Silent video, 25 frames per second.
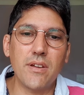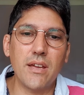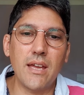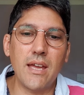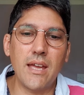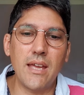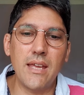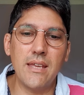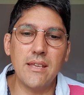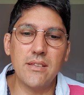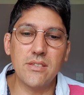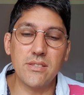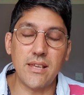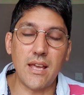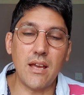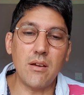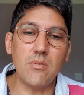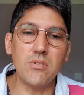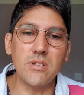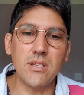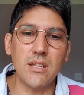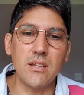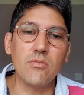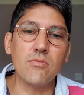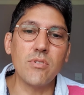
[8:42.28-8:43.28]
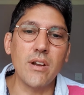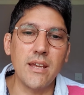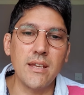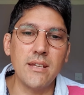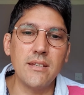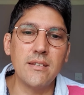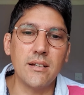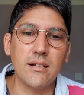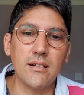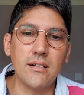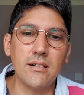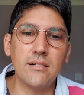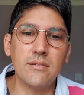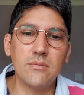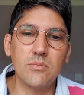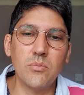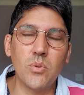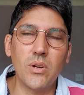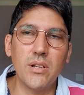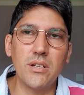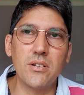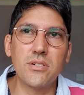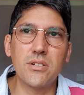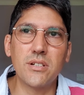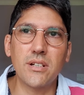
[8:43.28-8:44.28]
a sounding radar,
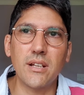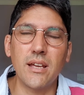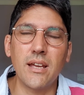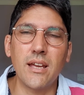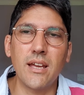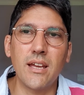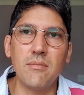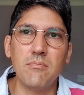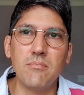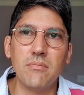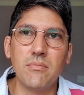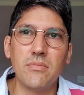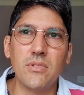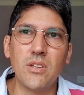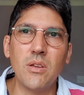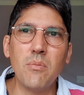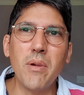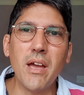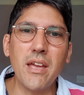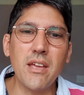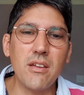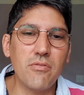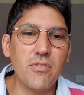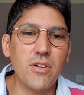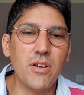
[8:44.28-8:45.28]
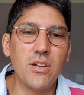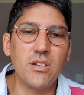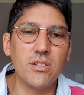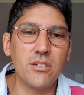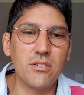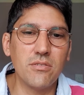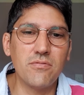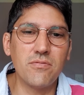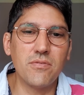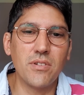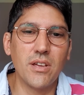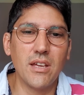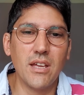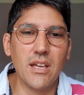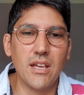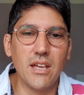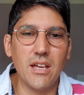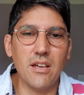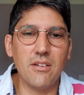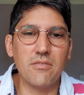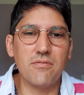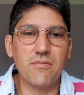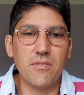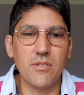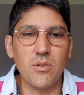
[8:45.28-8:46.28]
which you may have heard of
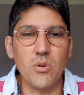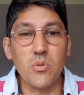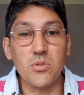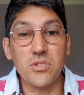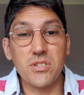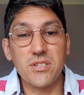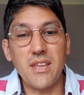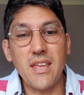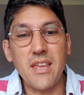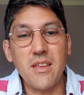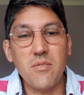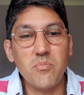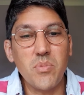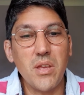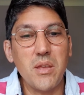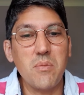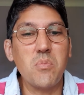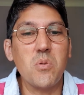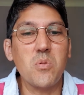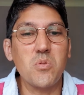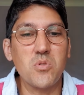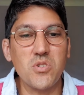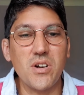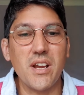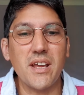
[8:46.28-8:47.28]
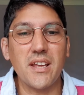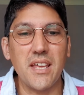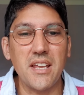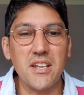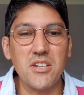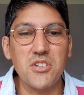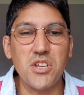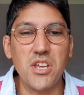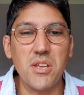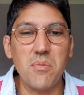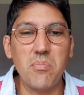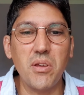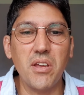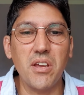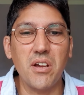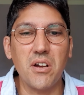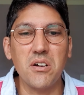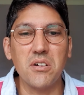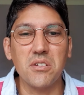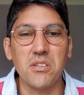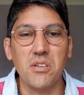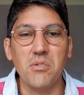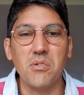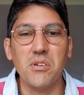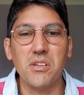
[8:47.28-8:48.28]
or seen people dragging
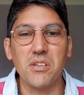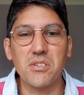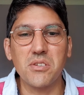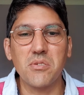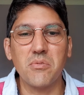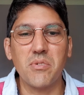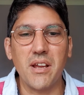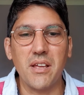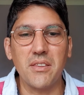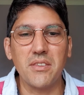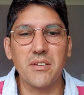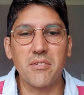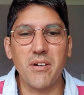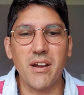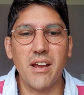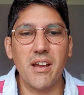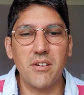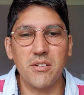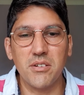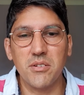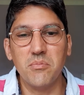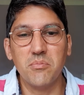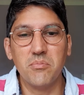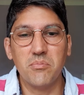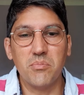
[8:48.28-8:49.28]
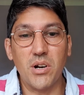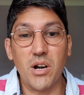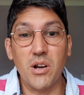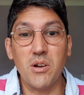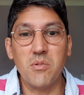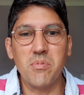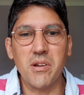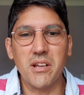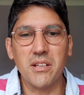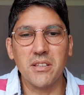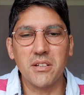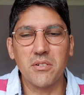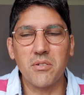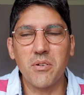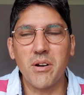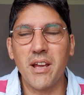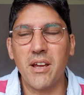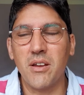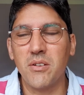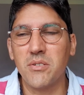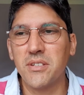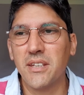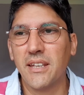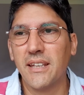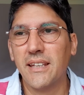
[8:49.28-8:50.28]
GPR units around the ground and probing the
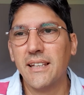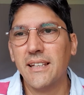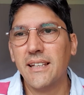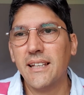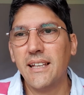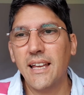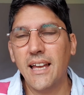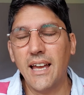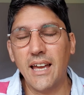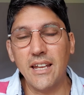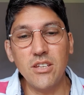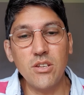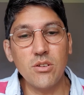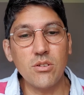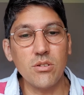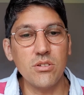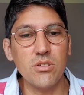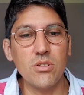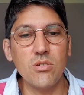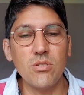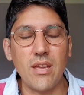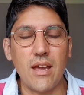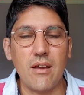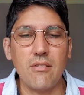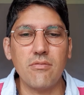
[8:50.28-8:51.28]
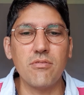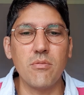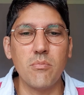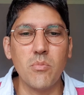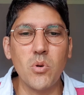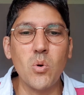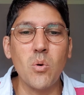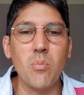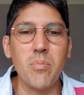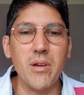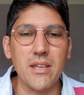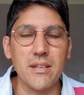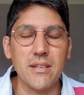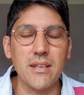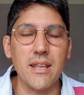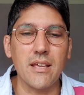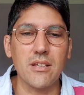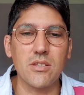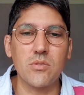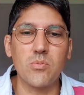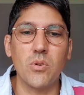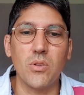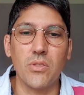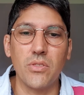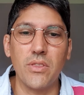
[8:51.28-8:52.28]
ground. And you can do that from orbit, and
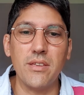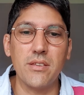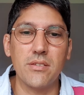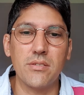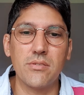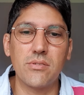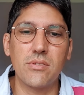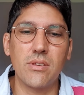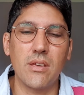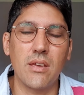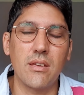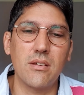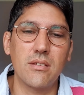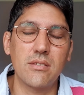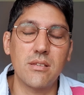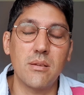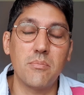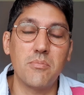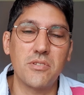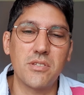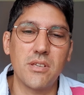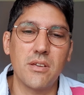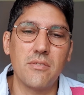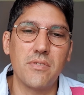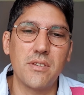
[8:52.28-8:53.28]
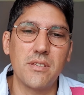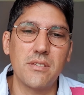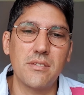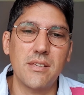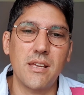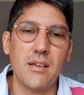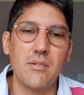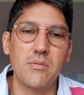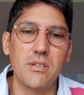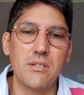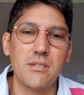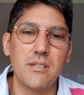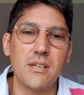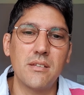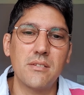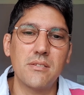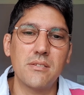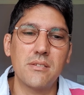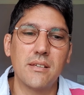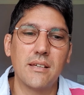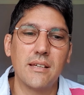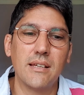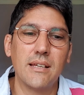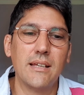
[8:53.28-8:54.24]
that's what this subsurface sounder does.